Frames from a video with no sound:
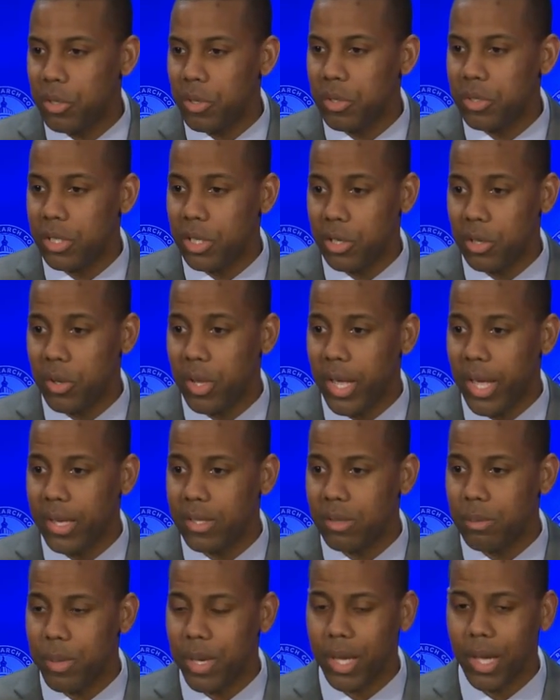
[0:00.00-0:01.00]
do
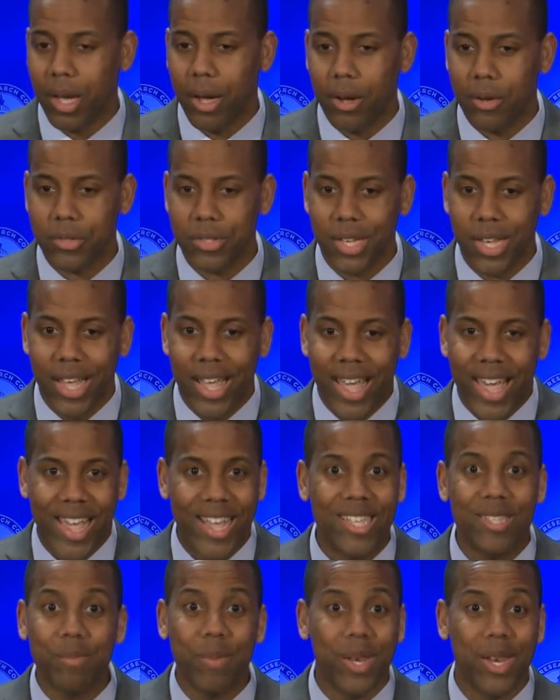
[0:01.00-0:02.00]
this because
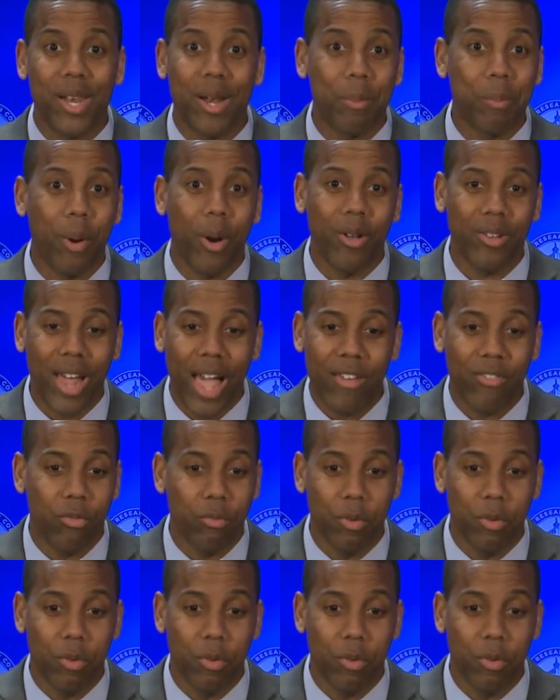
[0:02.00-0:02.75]
he's been in the pro-life